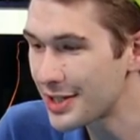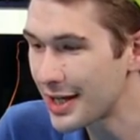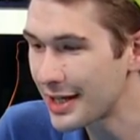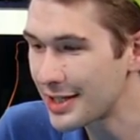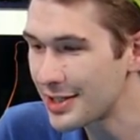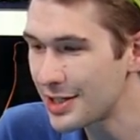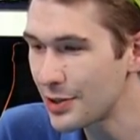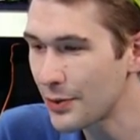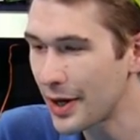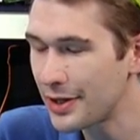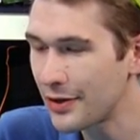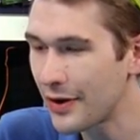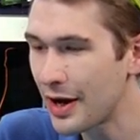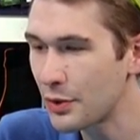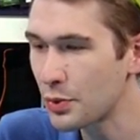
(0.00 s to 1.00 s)
And I can see right
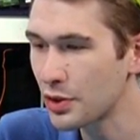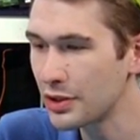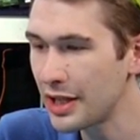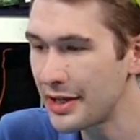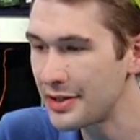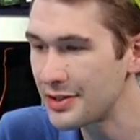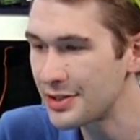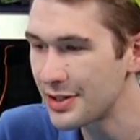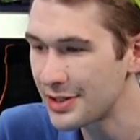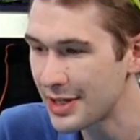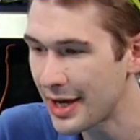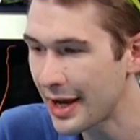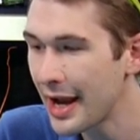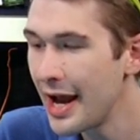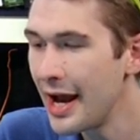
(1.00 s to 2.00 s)
here Edward Ledden
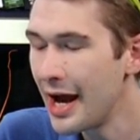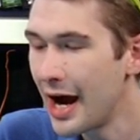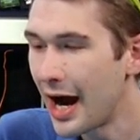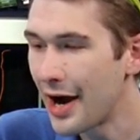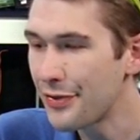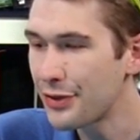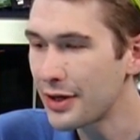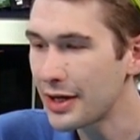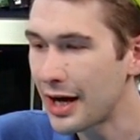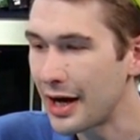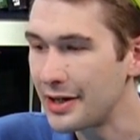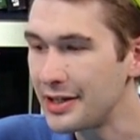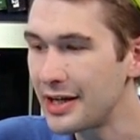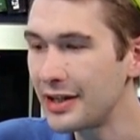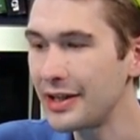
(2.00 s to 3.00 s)
saying, I think
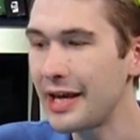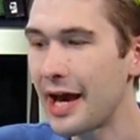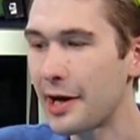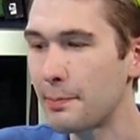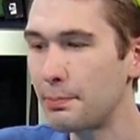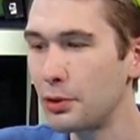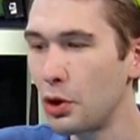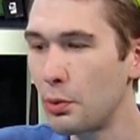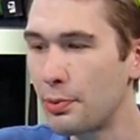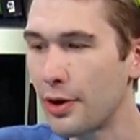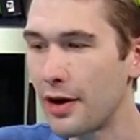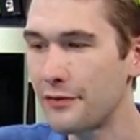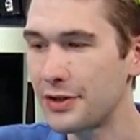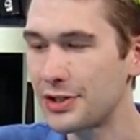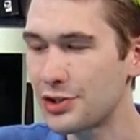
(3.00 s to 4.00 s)
Agnelli had a
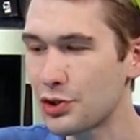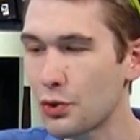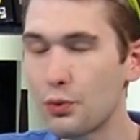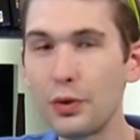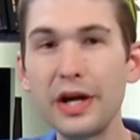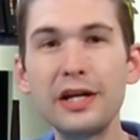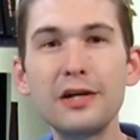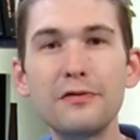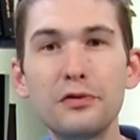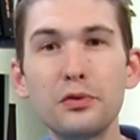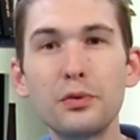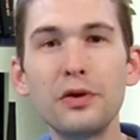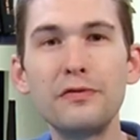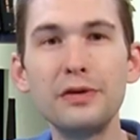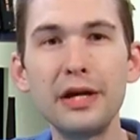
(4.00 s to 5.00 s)
Ploprof. That's the Rake of the
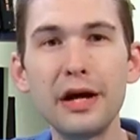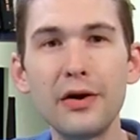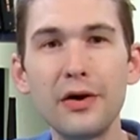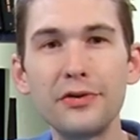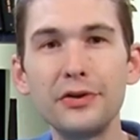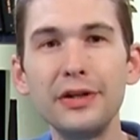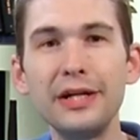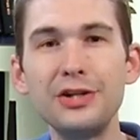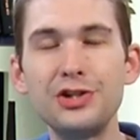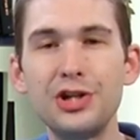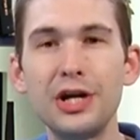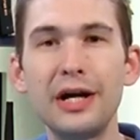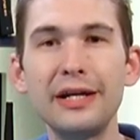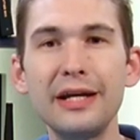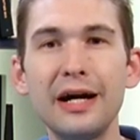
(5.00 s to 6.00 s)
Riviera, the late
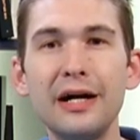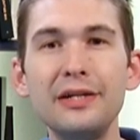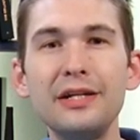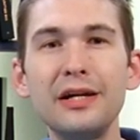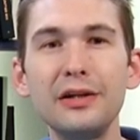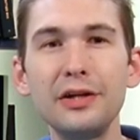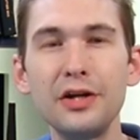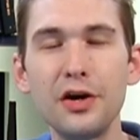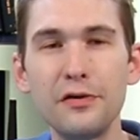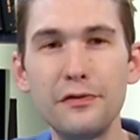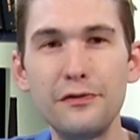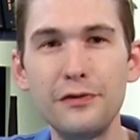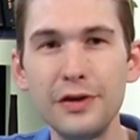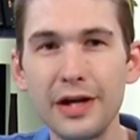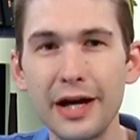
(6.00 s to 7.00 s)
Gianni Agnelli of
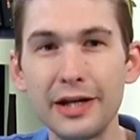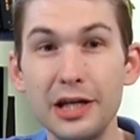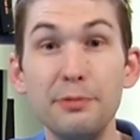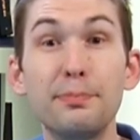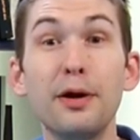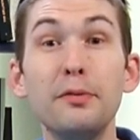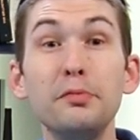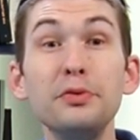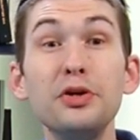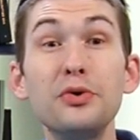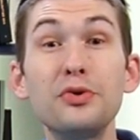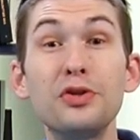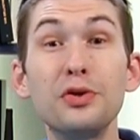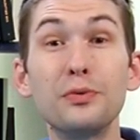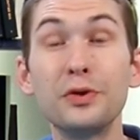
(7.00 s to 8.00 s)
Fiat. He probably
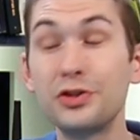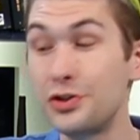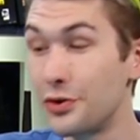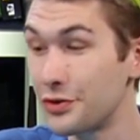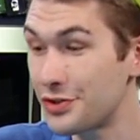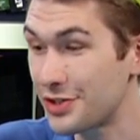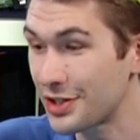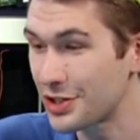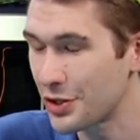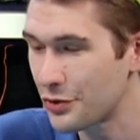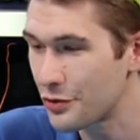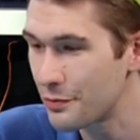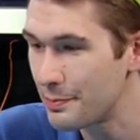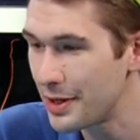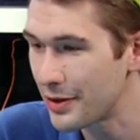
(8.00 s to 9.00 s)
owned the original
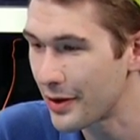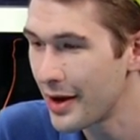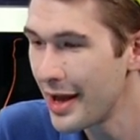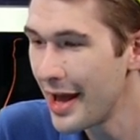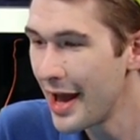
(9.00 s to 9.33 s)
600 meter.